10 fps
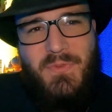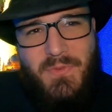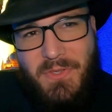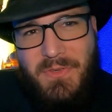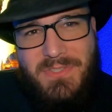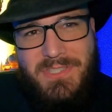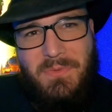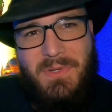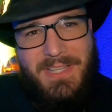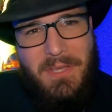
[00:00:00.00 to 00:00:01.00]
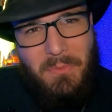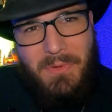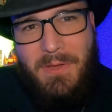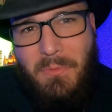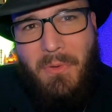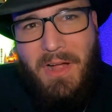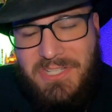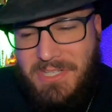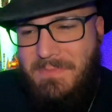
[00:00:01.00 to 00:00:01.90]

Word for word: refused to really rewatch